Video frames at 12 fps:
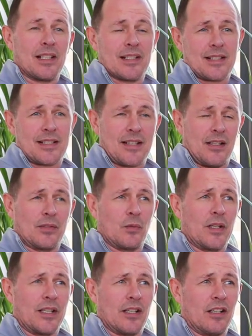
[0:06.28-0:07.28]
million. So
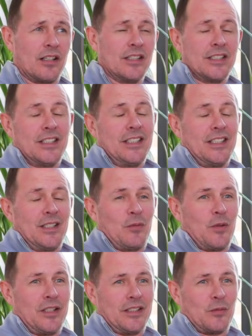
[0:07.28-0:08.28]

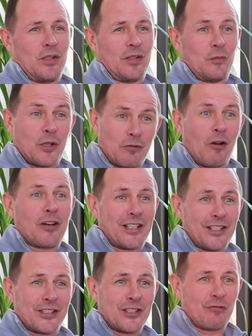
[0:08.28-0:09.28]
we're growing
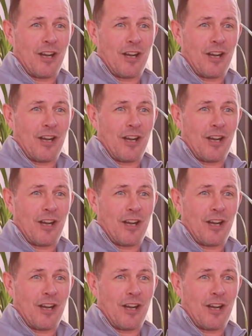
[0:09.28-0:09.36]
at a good